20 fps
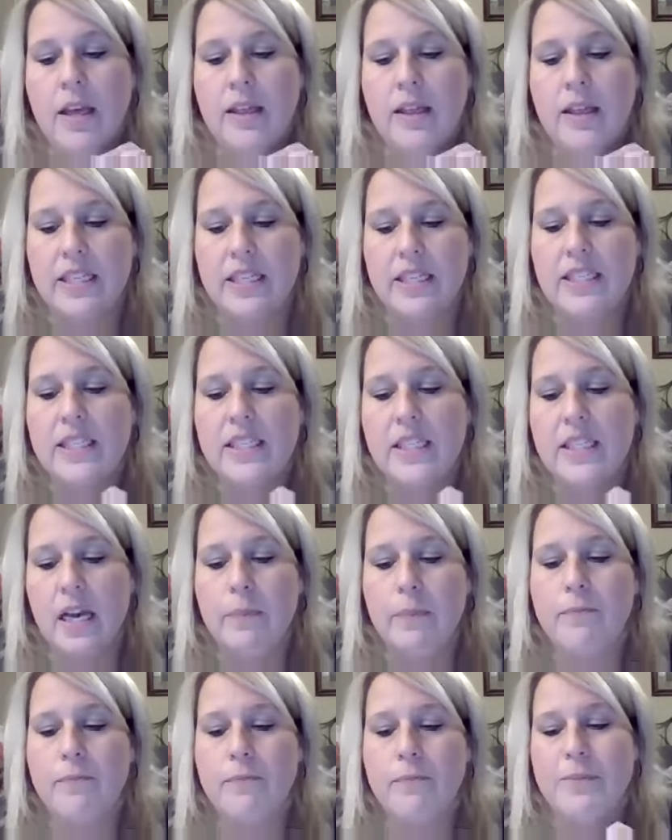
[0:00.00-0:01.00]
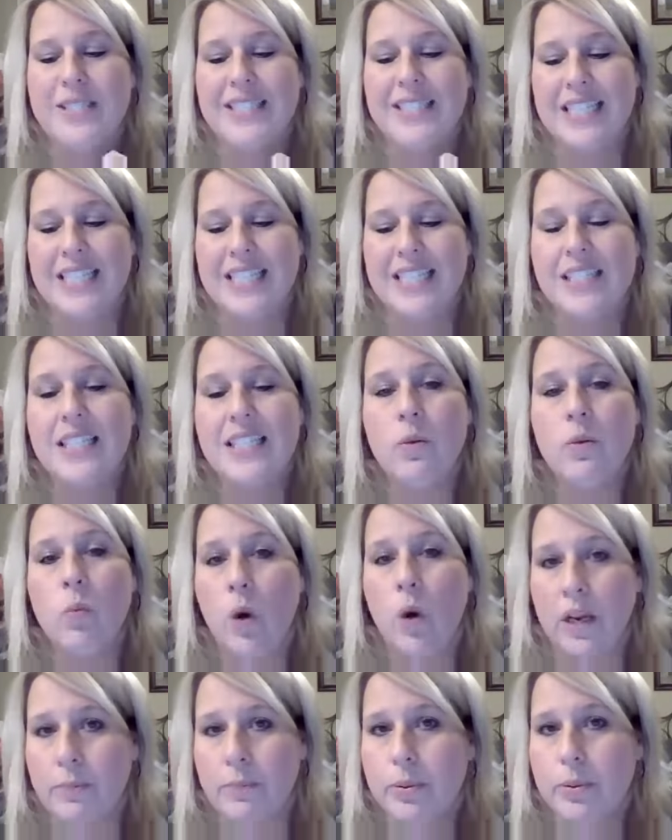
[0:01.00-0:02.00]
This is up from
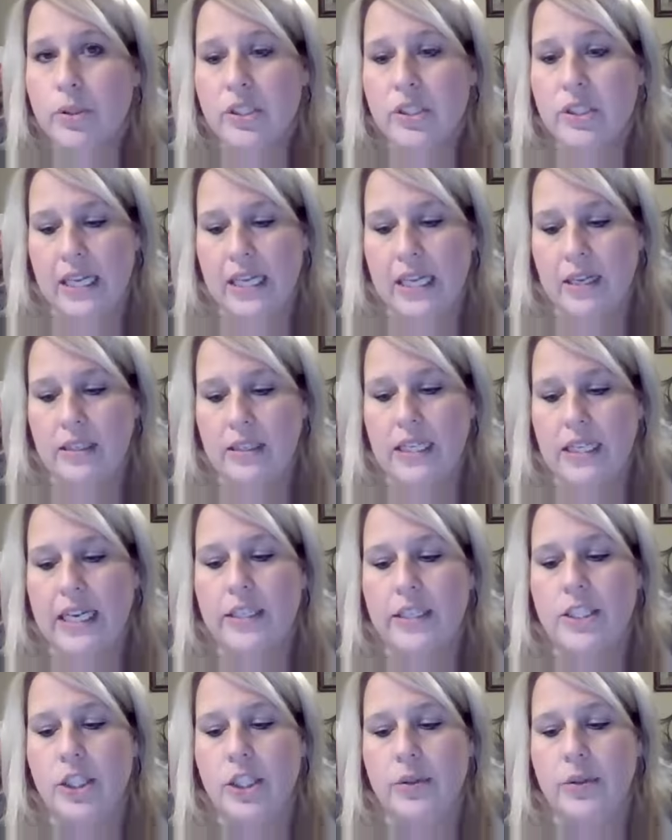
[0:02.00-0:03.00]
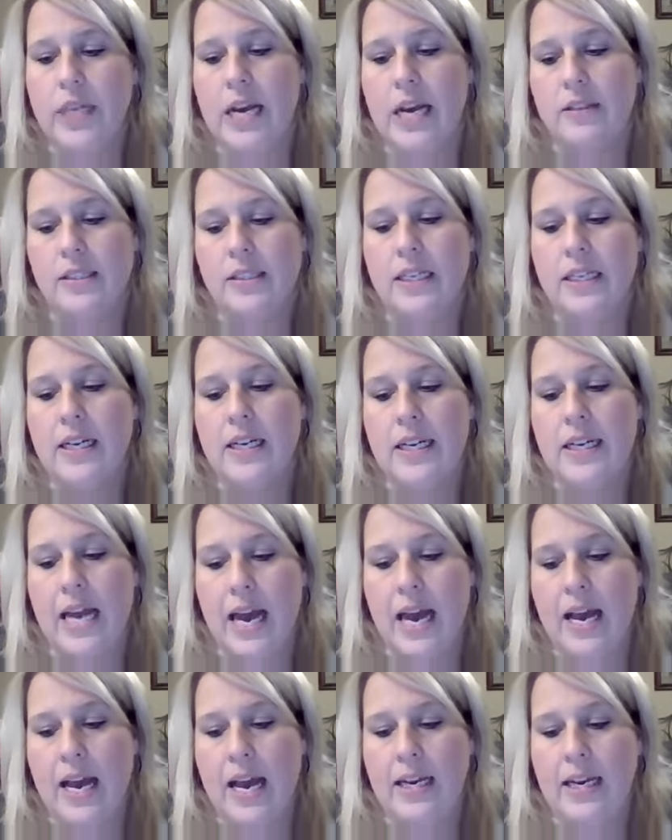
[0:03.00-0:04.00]
61% in
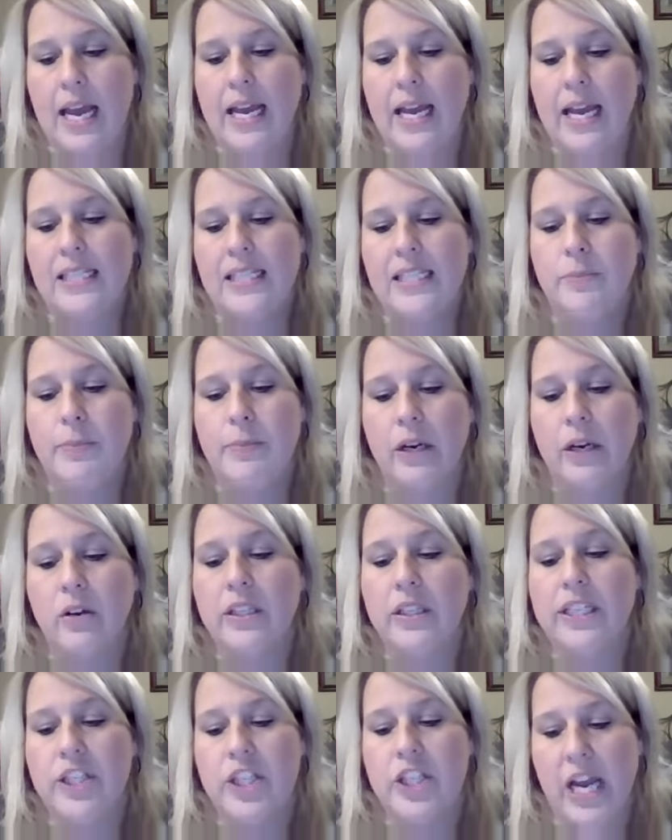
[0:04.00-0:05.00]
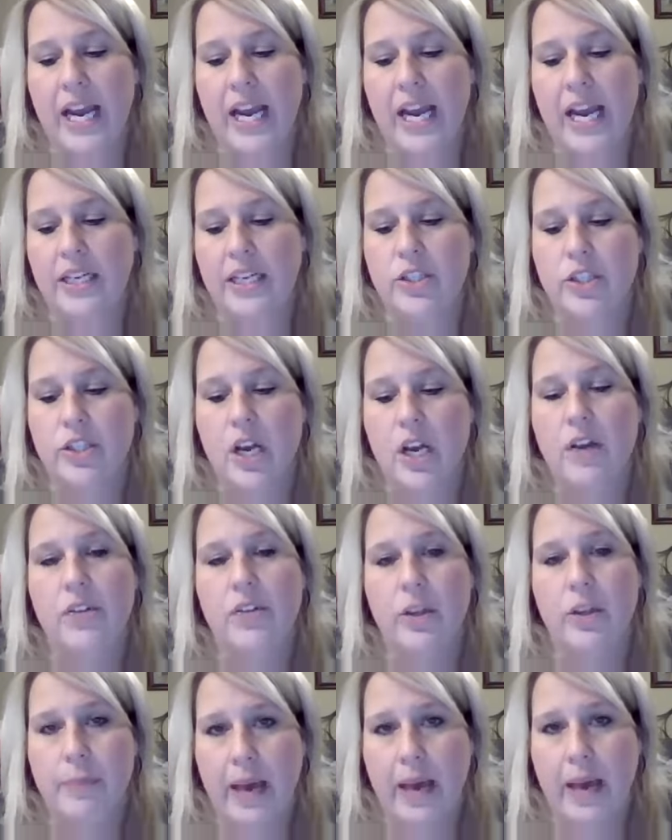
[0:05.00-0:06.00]
2009 and has barely changed over
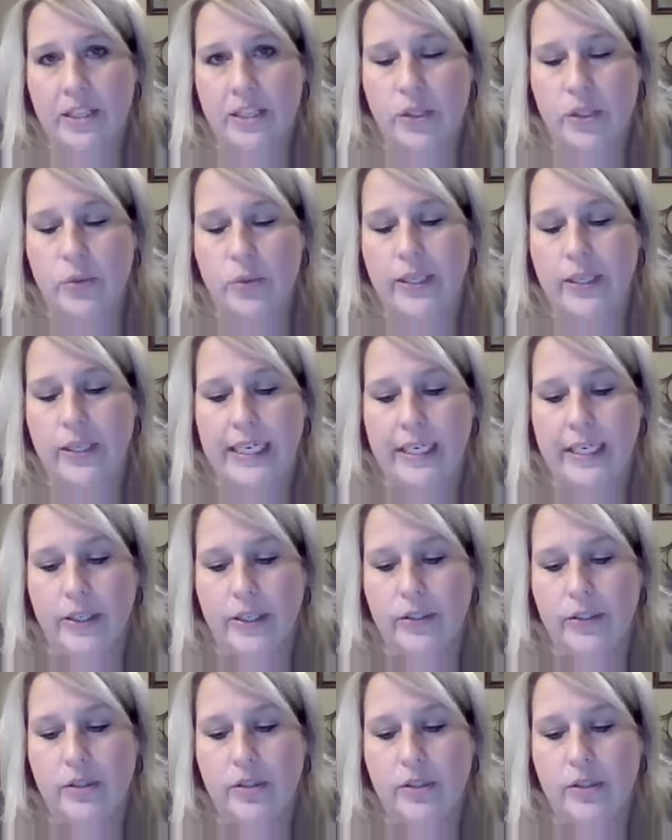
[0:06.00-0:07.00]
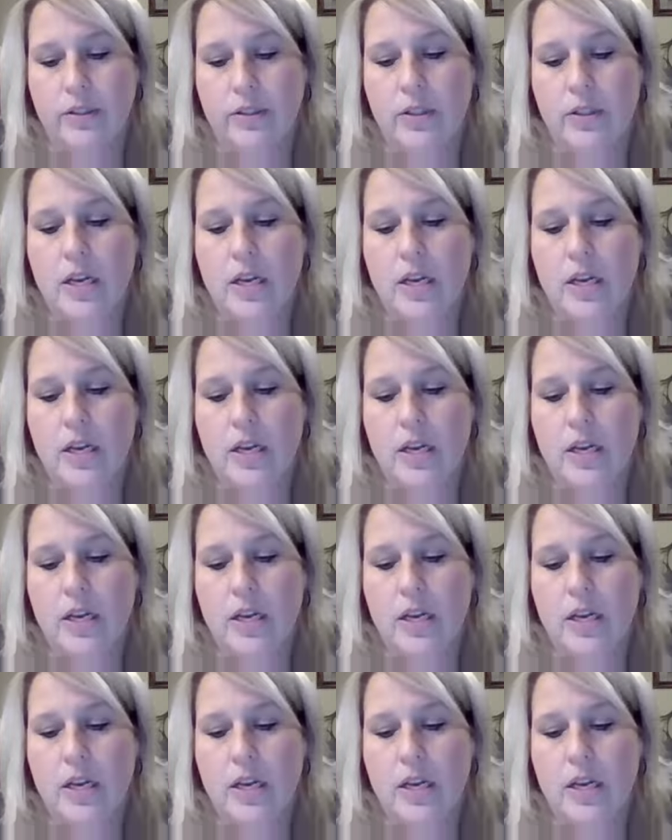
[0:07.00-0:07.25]
the past 3 years.